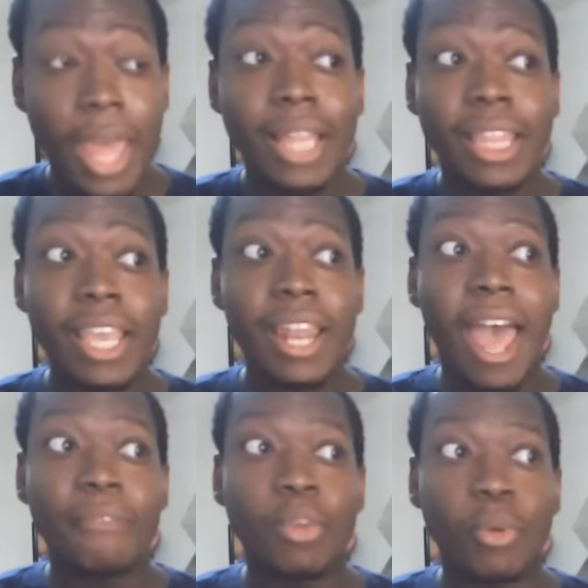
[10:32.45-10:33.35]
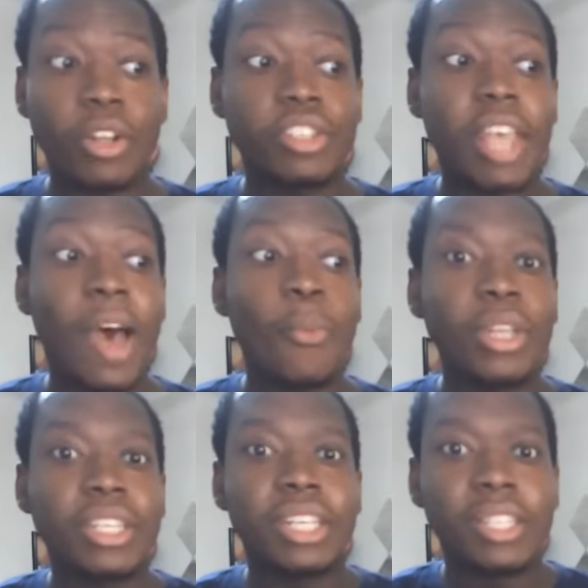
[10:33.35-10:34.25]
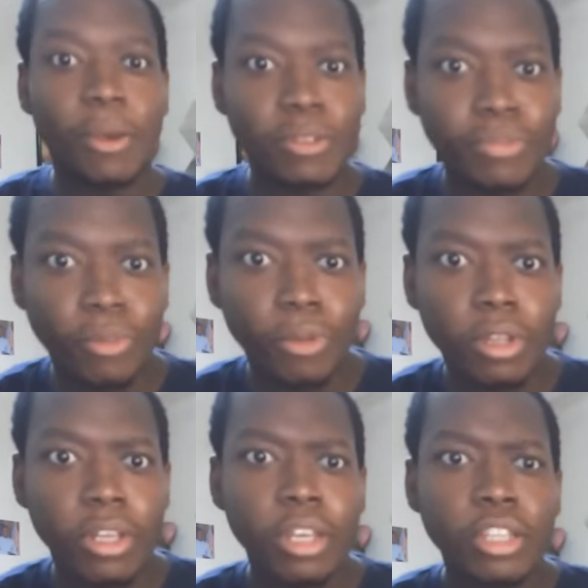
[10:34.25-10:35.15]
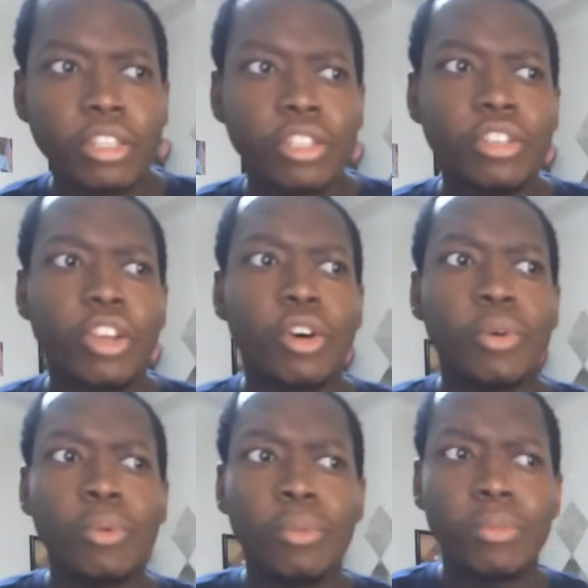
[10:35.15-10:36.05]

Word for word: Then afterwards, I went to the sales floor to, you know,